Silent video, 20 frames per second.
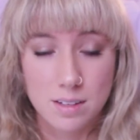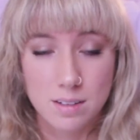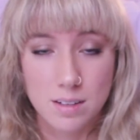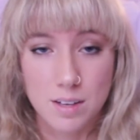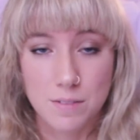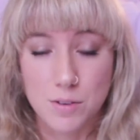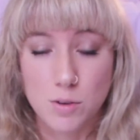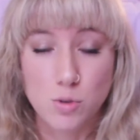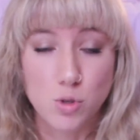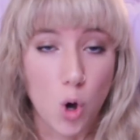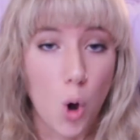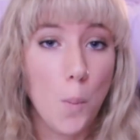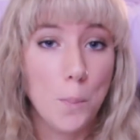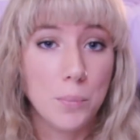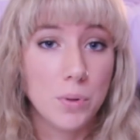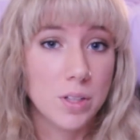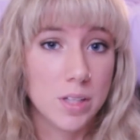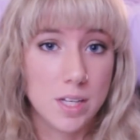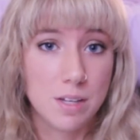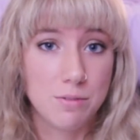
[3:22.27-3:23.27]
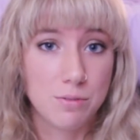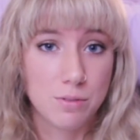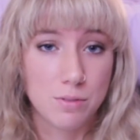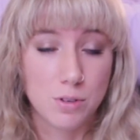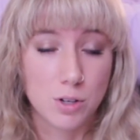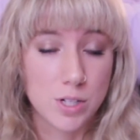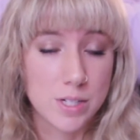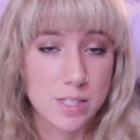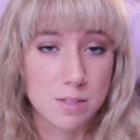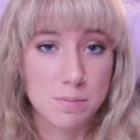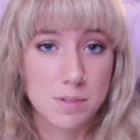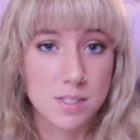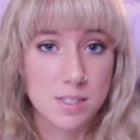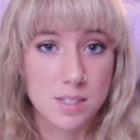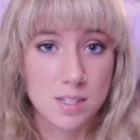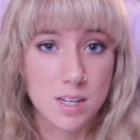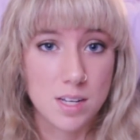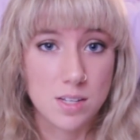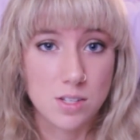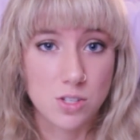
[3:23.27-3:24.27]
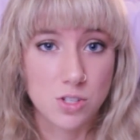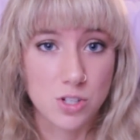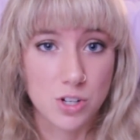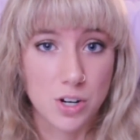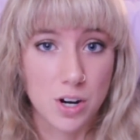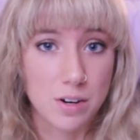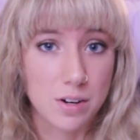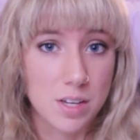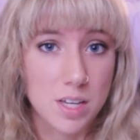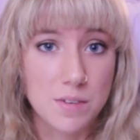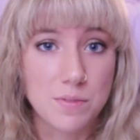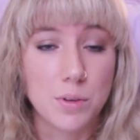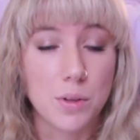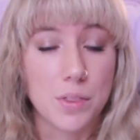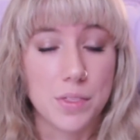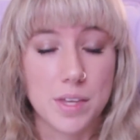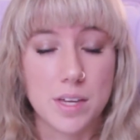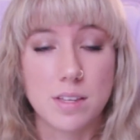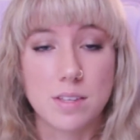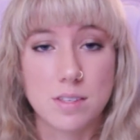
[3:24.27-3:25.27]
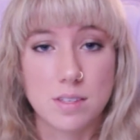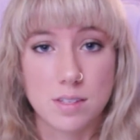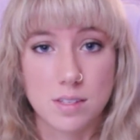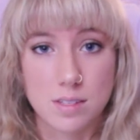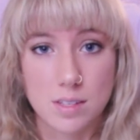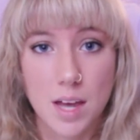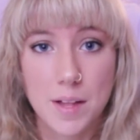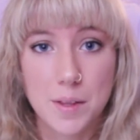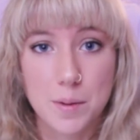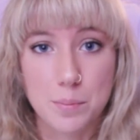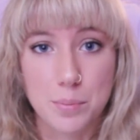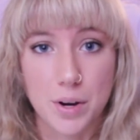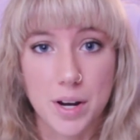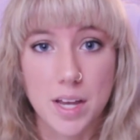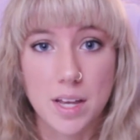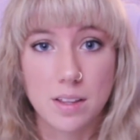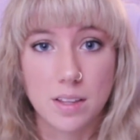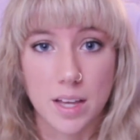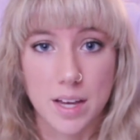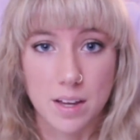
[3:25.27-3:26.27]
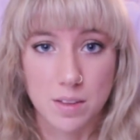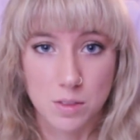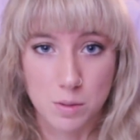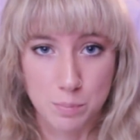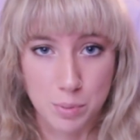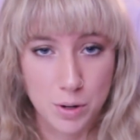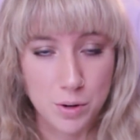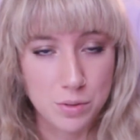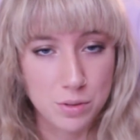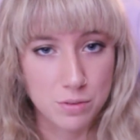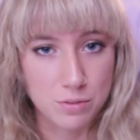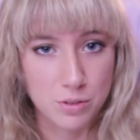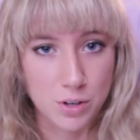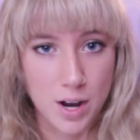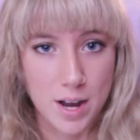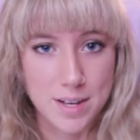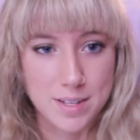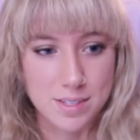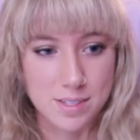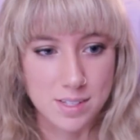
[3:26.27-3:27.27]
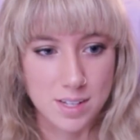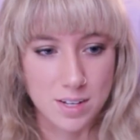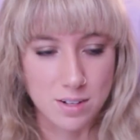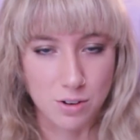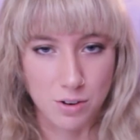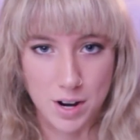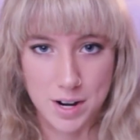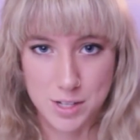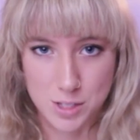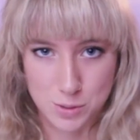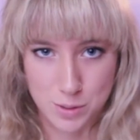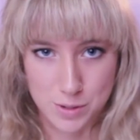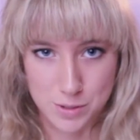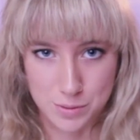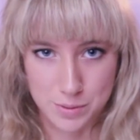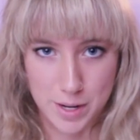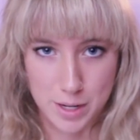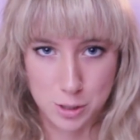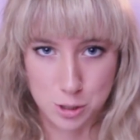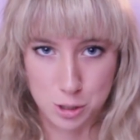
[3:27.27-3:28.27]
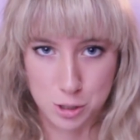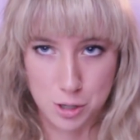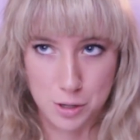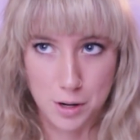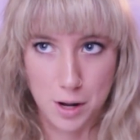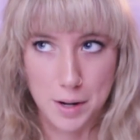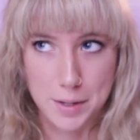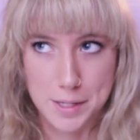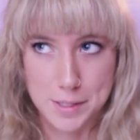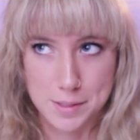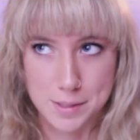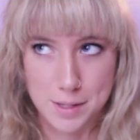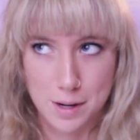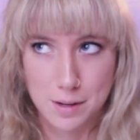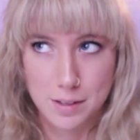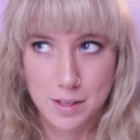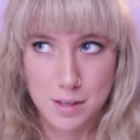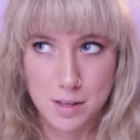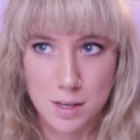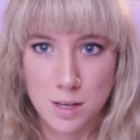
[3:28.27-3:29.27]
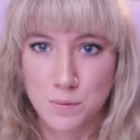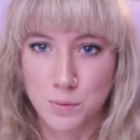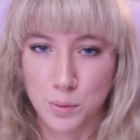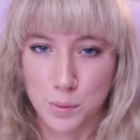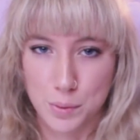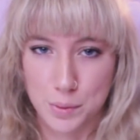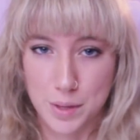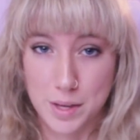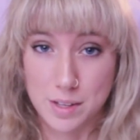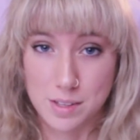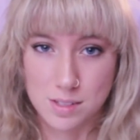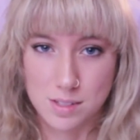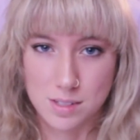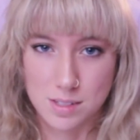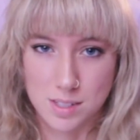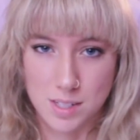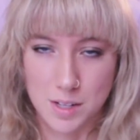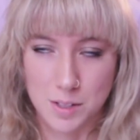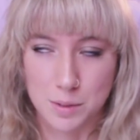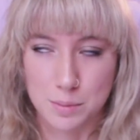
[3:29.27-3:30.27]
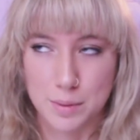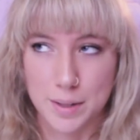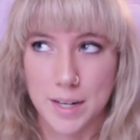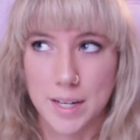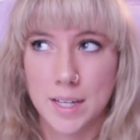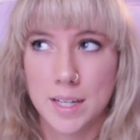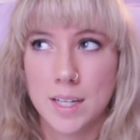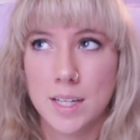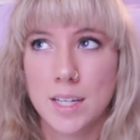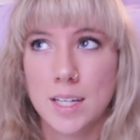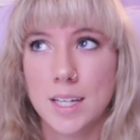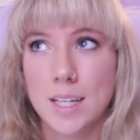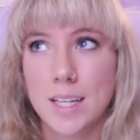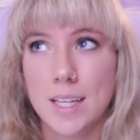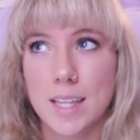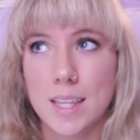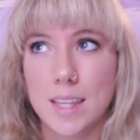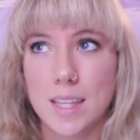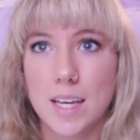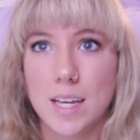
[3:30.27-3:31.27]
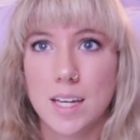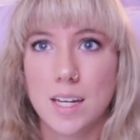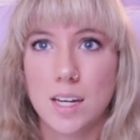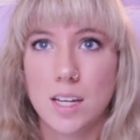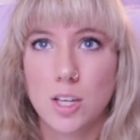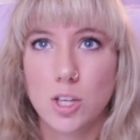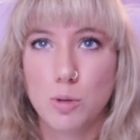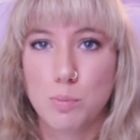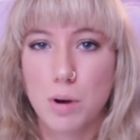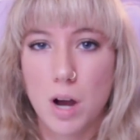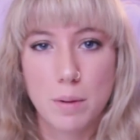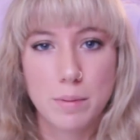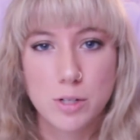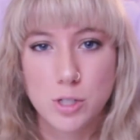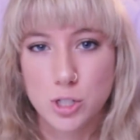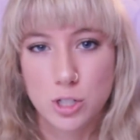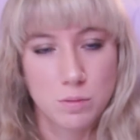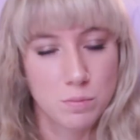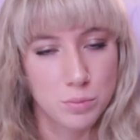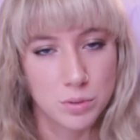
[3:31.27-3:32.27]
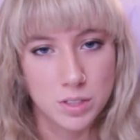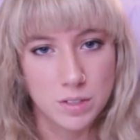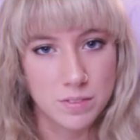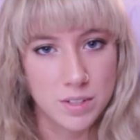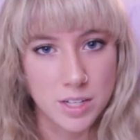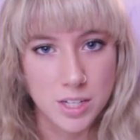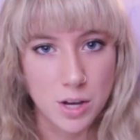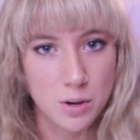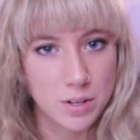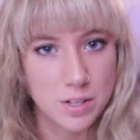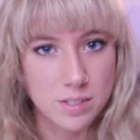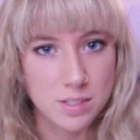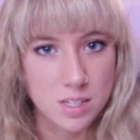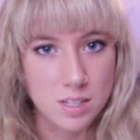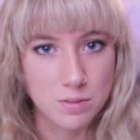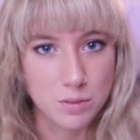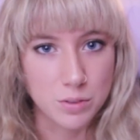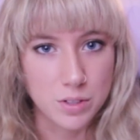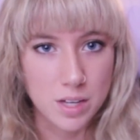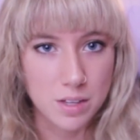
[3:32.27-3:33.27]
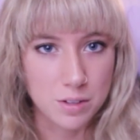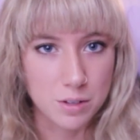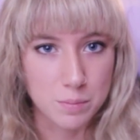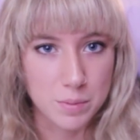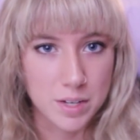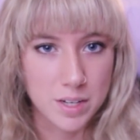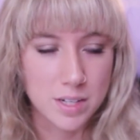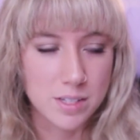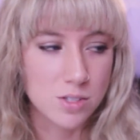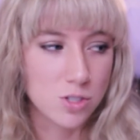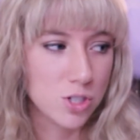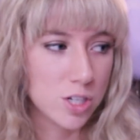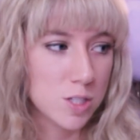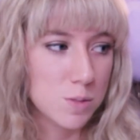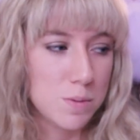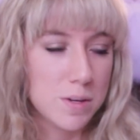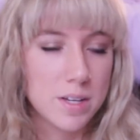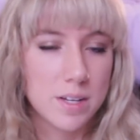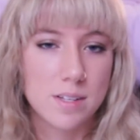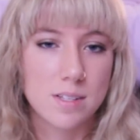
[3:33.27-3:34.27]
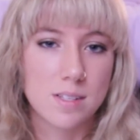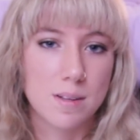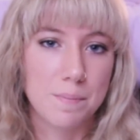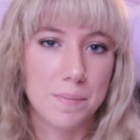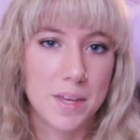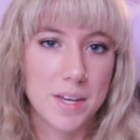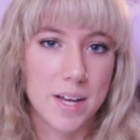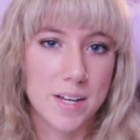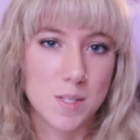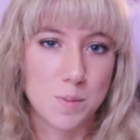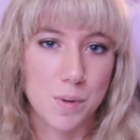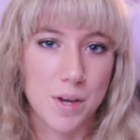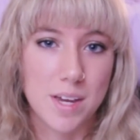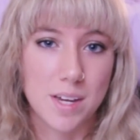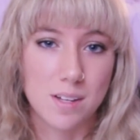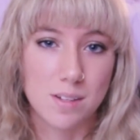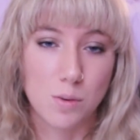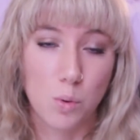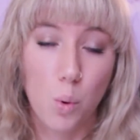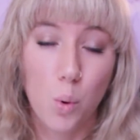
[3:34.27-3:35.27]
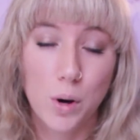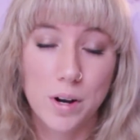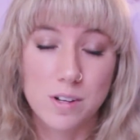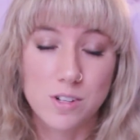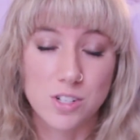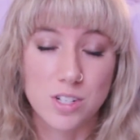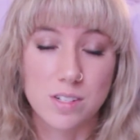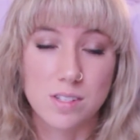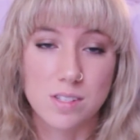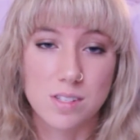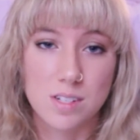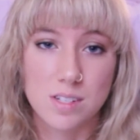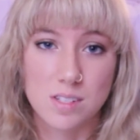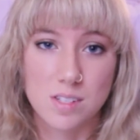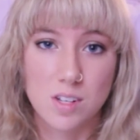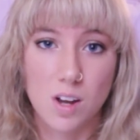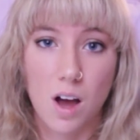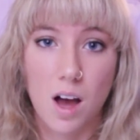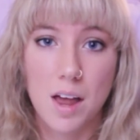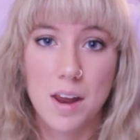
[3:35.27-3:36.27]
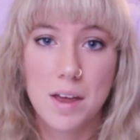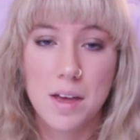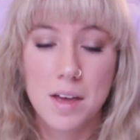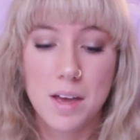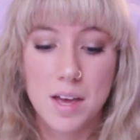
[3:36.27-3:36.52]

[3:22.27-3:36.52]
if you don't believe Christmas and Easter are evil things to celebrate, like the birth of Christ and Christ's resurrection are not necessarily evil things to celebrate, then you probably shouldn't believe that yoga is evil either, because just because something has pagan origins does not